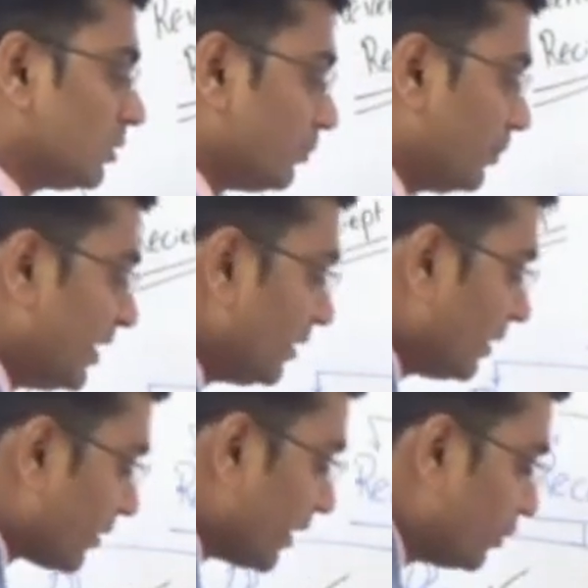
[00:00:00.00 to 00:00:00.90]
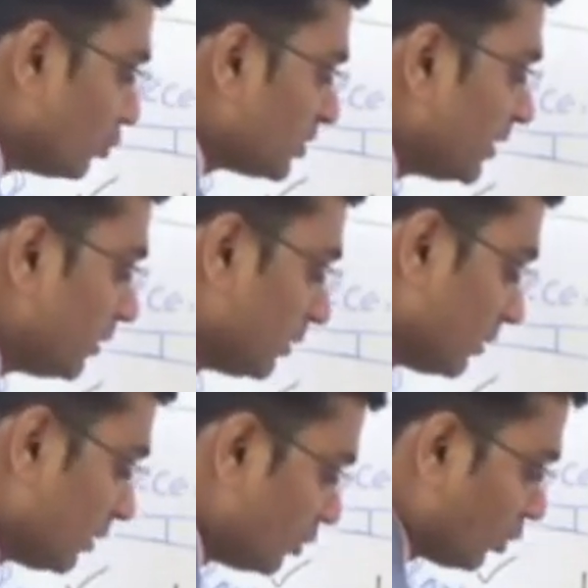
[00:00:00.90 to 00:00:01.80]
been
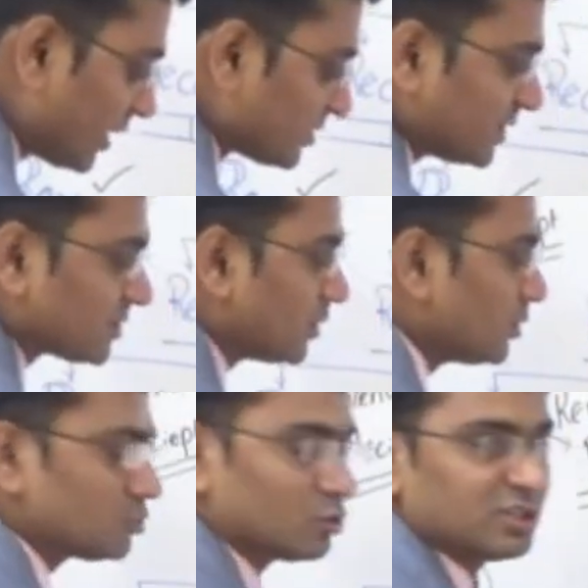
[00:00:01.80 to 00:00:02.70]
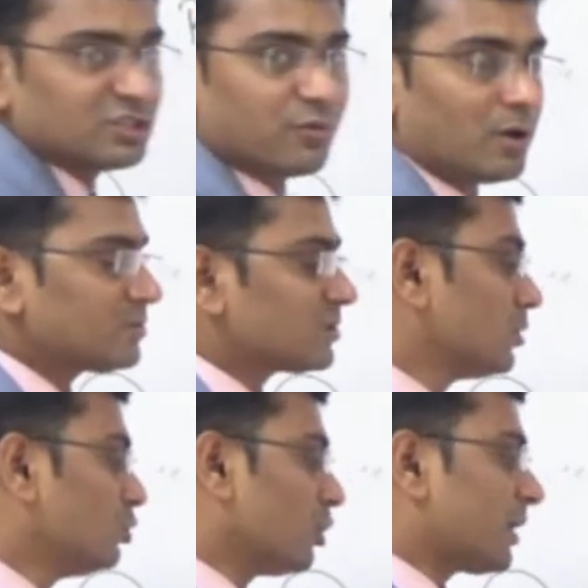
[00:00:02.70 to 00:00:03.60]
reducing your assets. So this forms
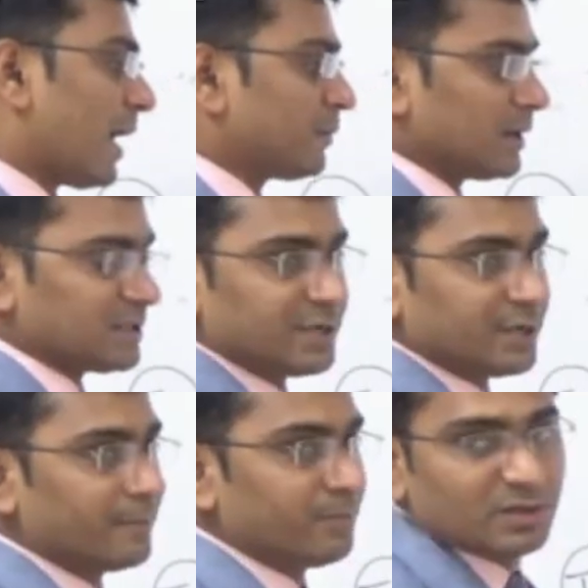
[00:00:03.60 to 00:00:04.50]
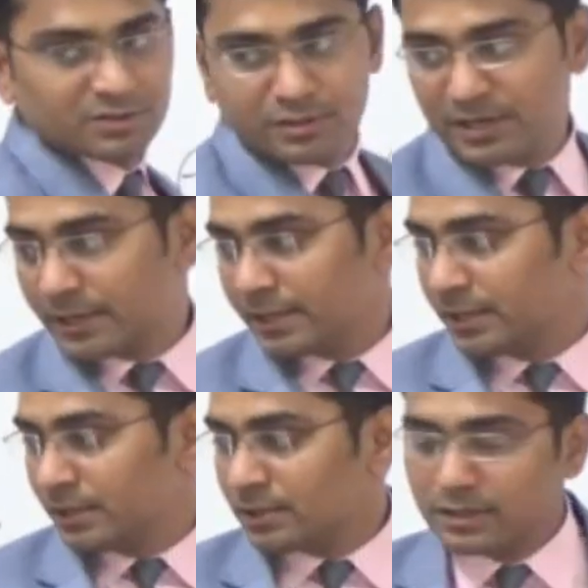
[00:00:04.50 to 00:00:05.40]
your capital asset.
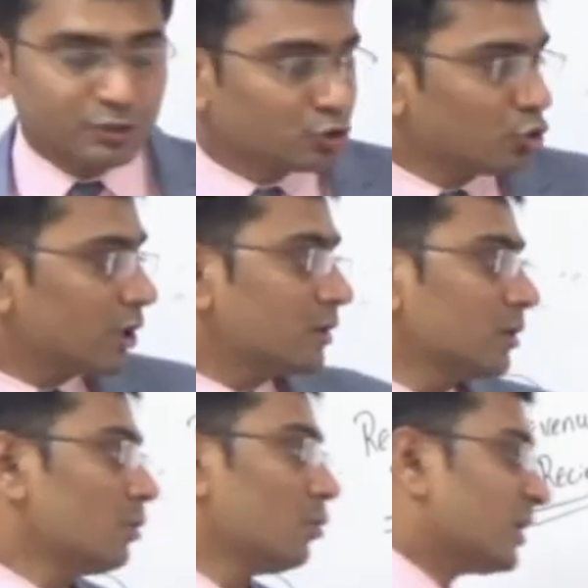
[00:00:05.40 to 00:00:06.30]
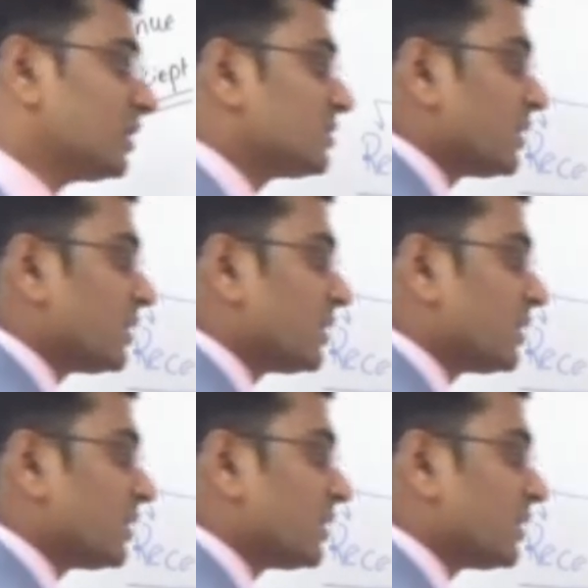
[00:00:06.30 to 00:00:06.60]
Similarly, let's look at what is the